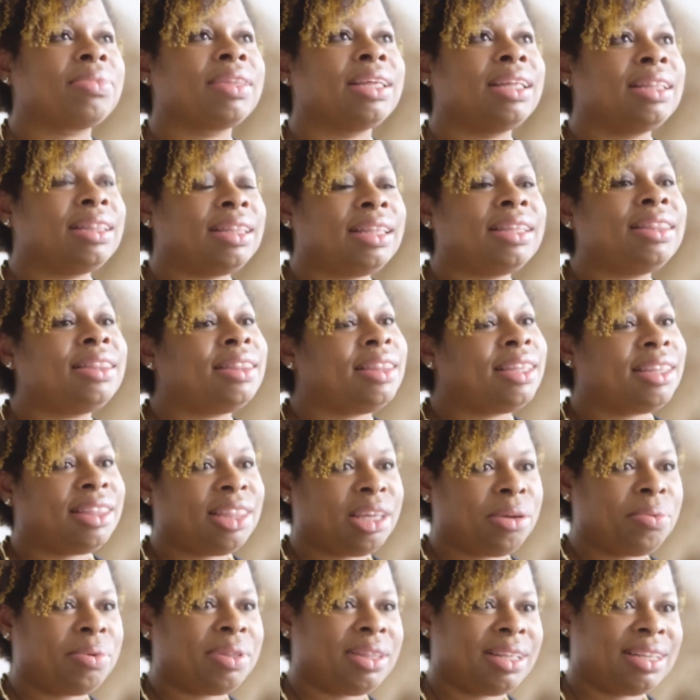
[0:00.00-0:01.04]
The
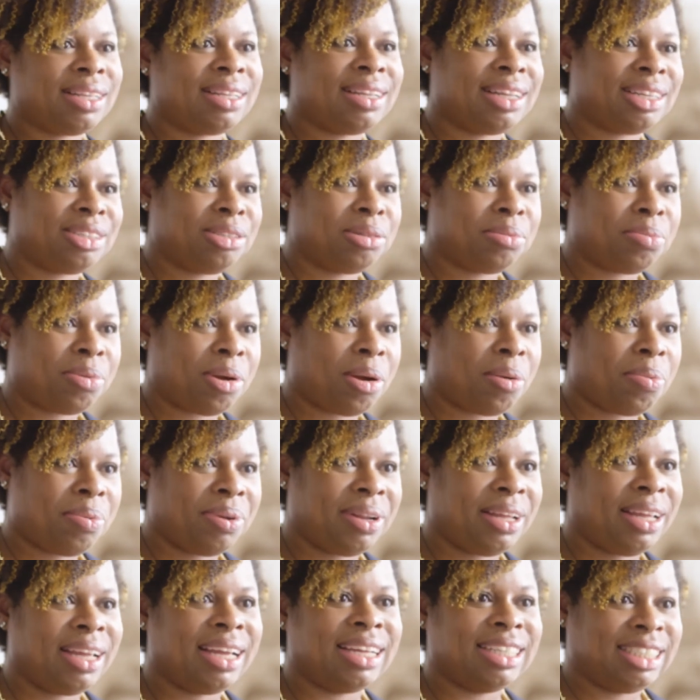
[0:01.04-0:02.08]
thing with intellectual
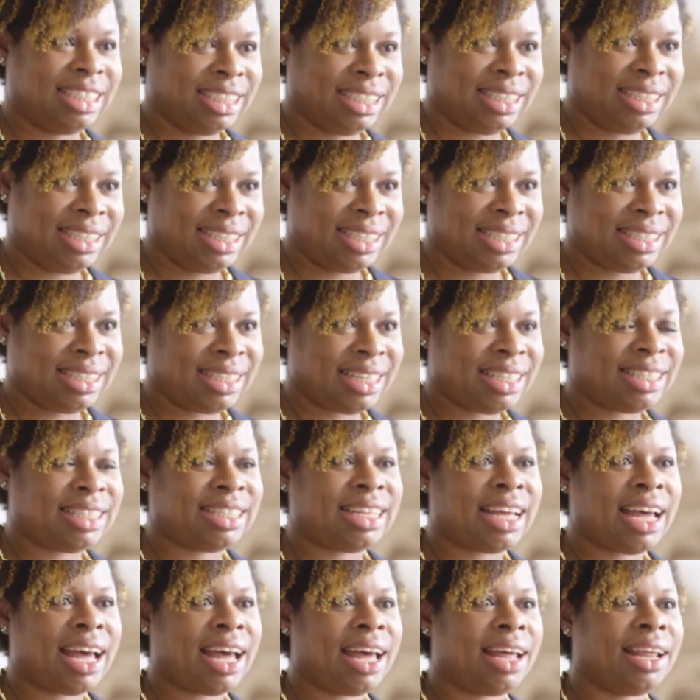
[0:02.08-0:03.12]
property and genius is
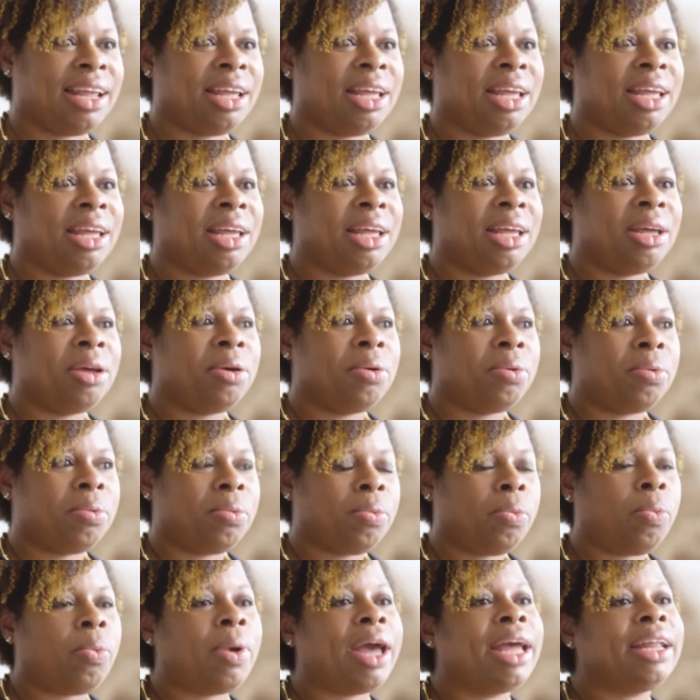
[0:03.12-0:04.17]
that
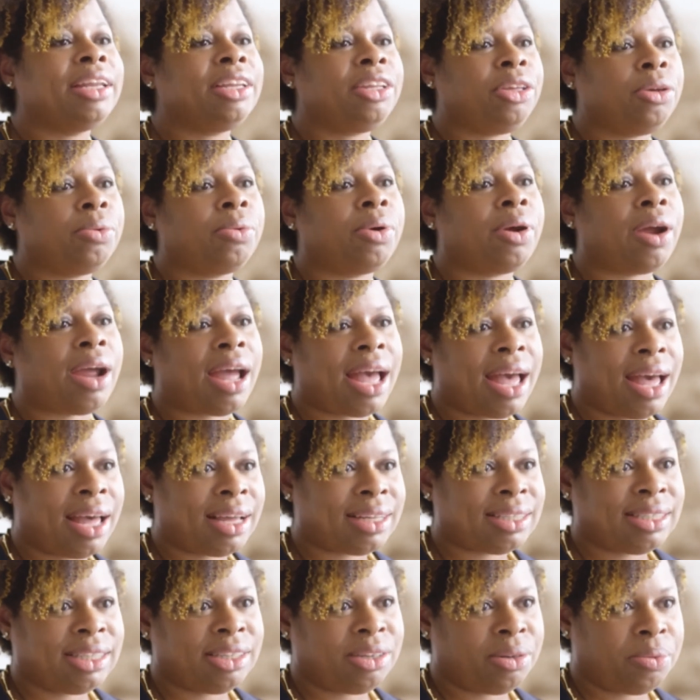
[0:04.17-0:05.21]
when you are
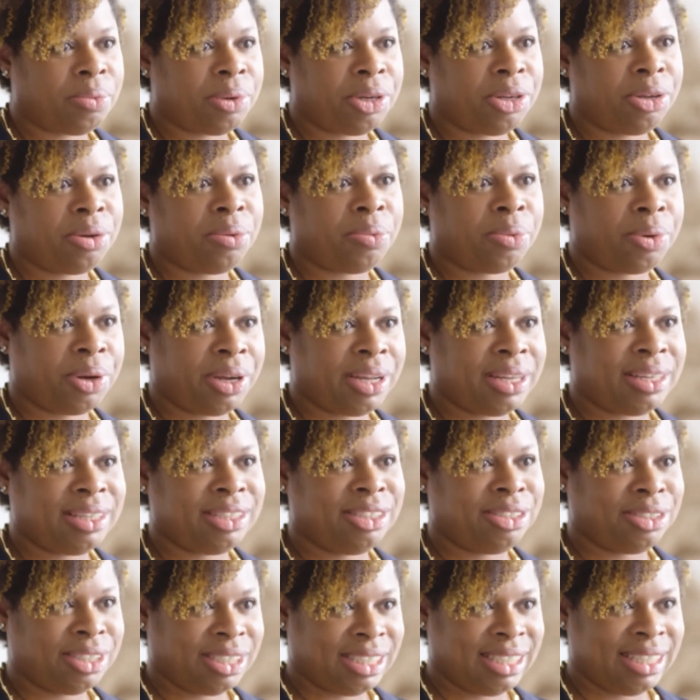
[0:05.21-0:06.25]
acting and when you're working in
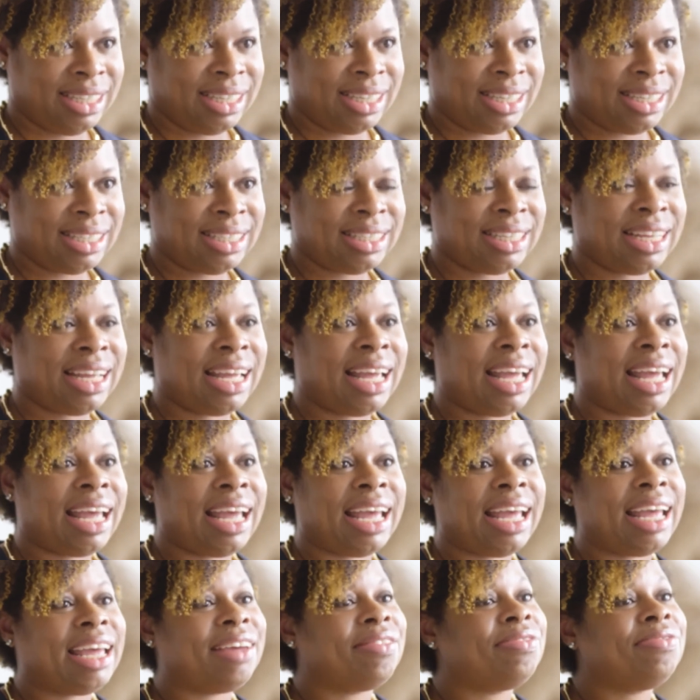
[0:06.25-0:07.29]
your genius,
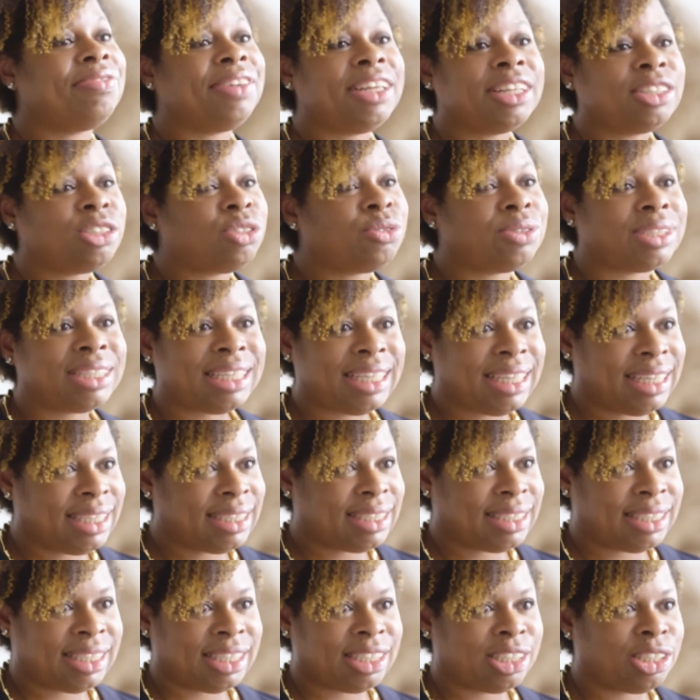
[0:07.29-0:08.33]
it feels really
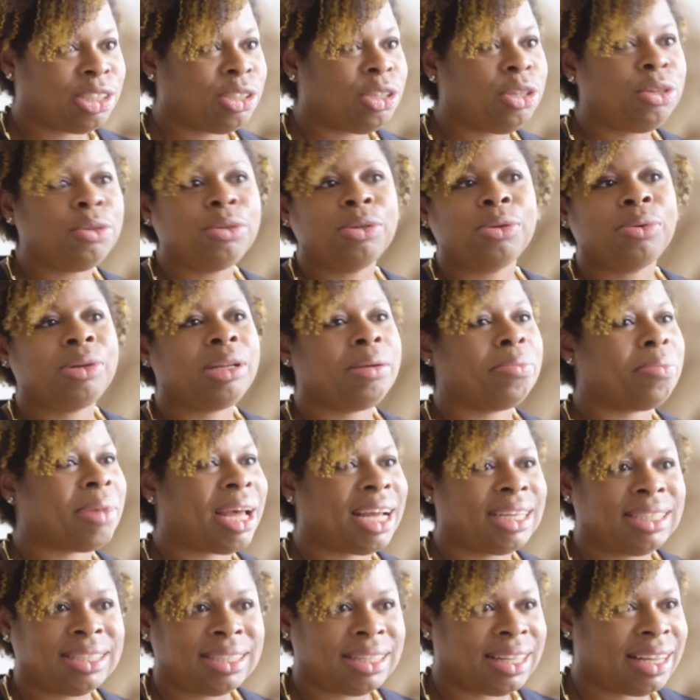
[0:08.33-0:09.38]
easy. So you don't
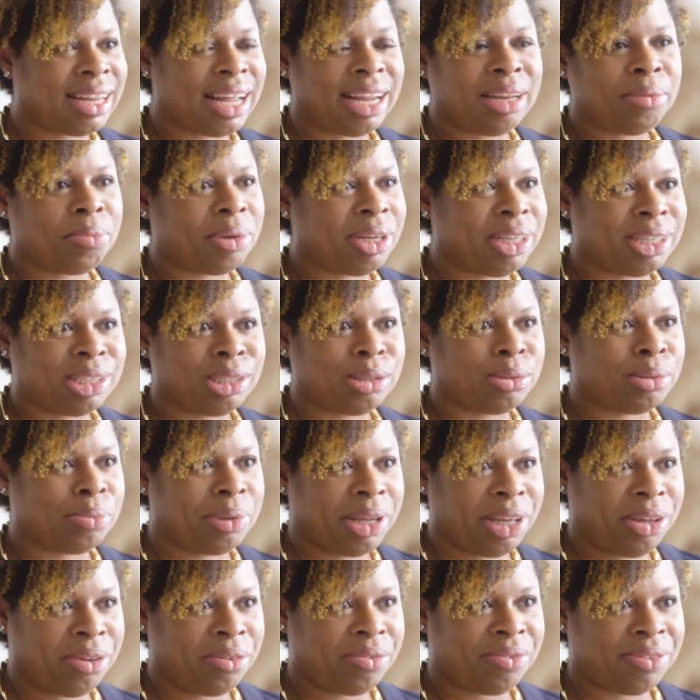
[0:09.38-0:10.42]
imagine that anybody else will
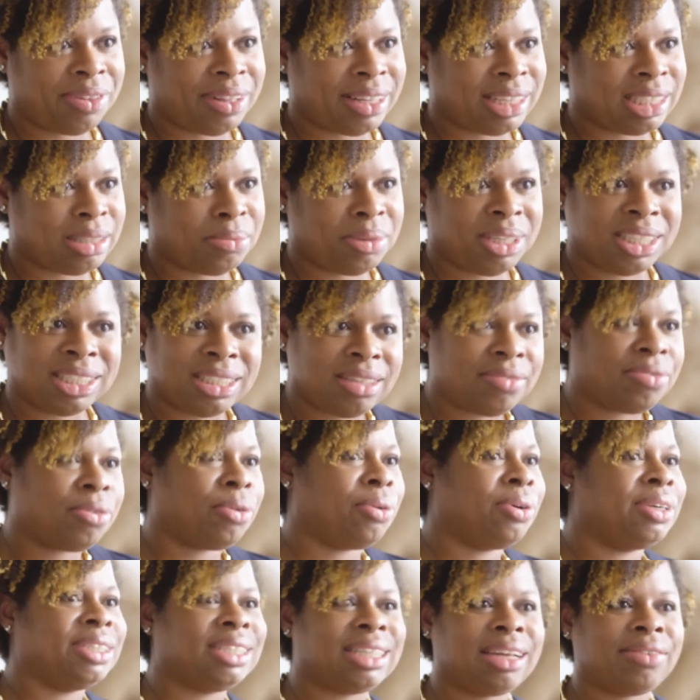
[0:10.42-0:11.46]
pay you for this because, of
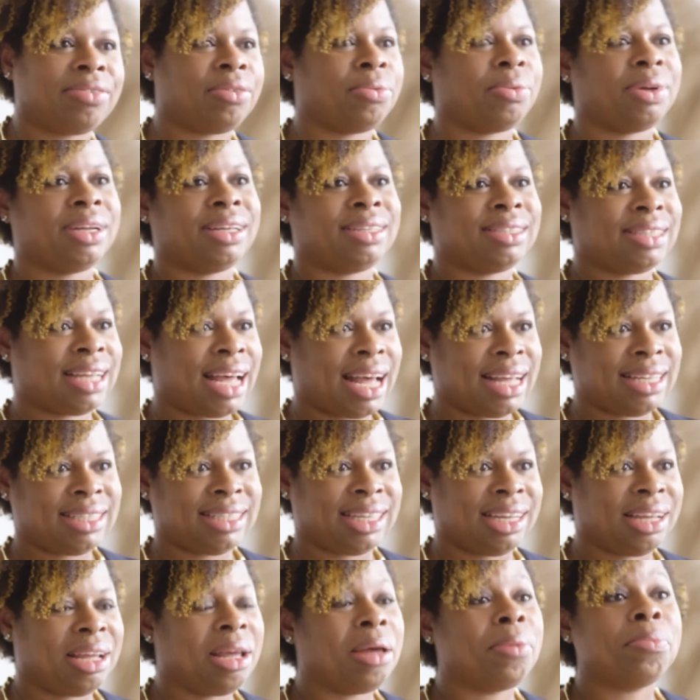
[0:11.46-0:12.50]
course, everyone else has
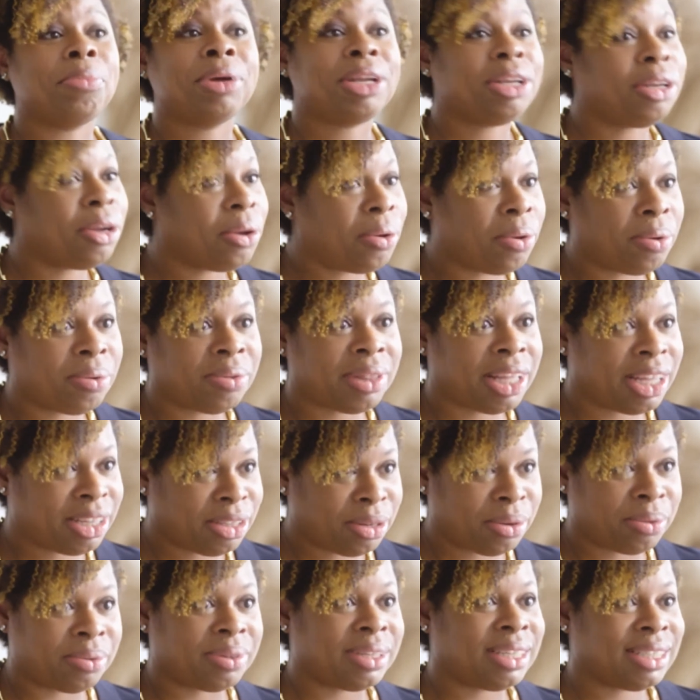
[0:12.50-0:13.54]
it. But no, they
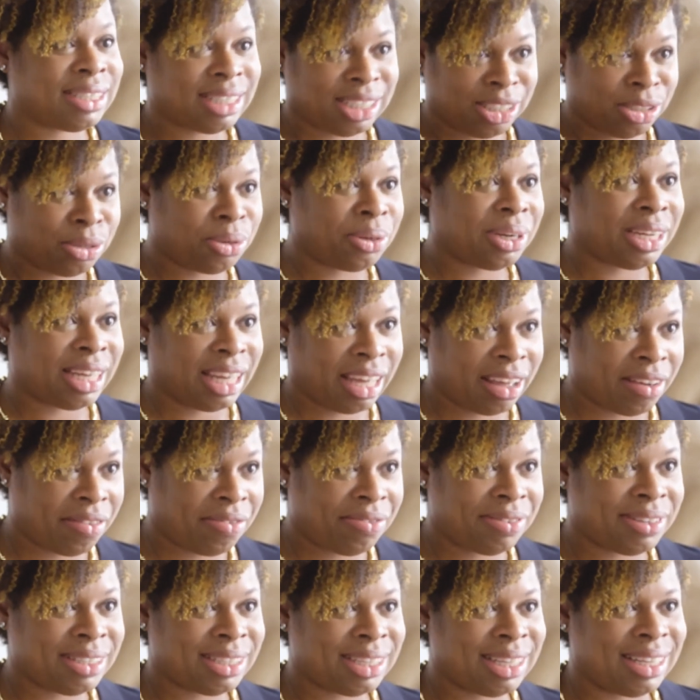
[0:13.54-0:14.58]
don't. It's your
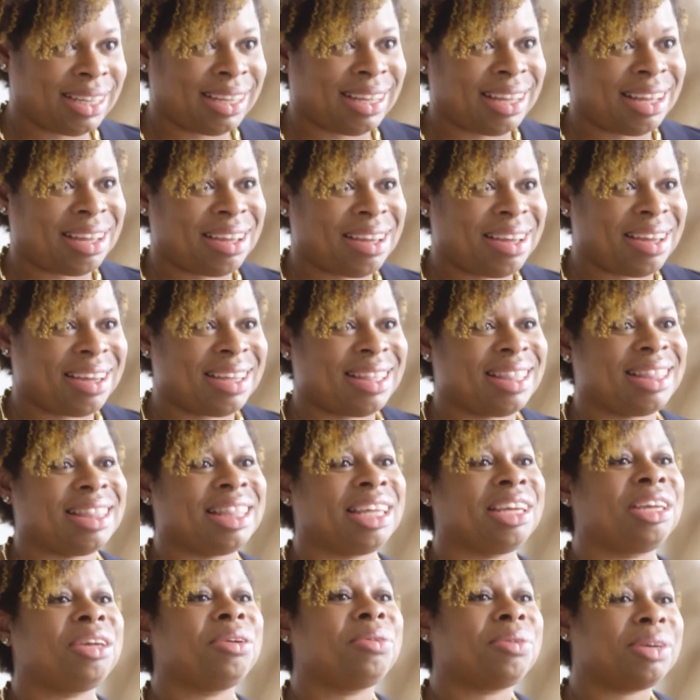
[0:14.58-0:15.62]
gift that
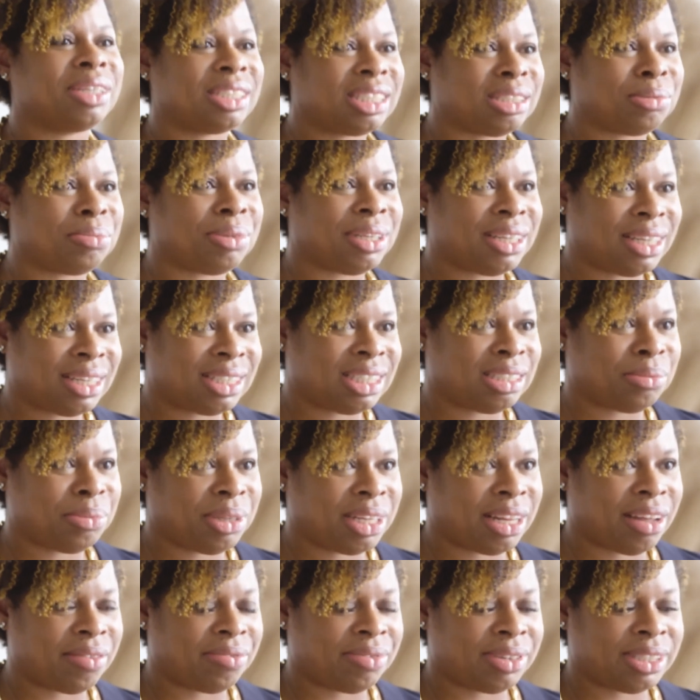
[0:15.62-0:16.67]
you are to be
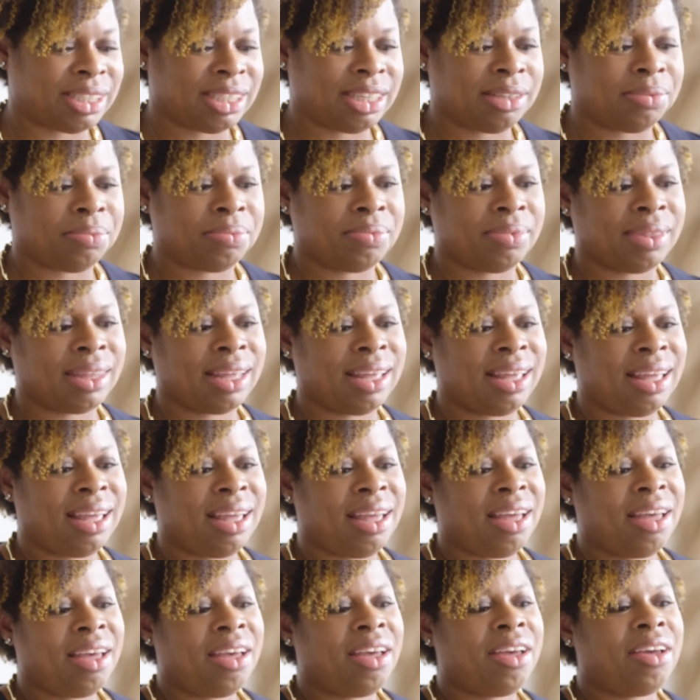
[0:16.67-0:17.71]
leveraging.
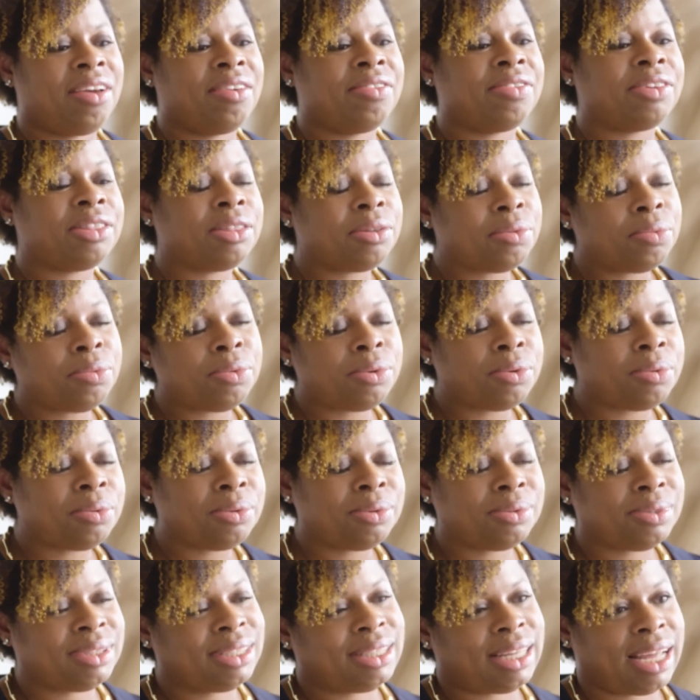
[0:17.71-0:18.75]
From the
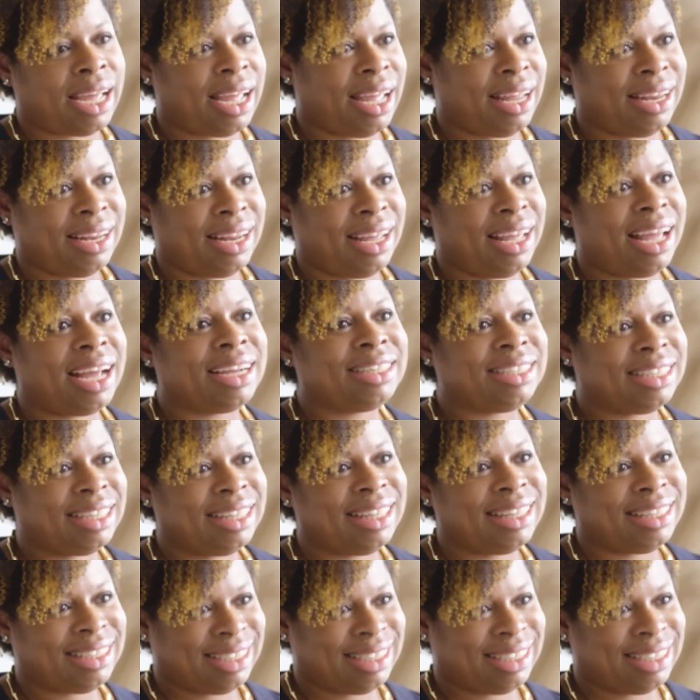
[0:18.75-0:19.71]
woo-woo side, and I actually think this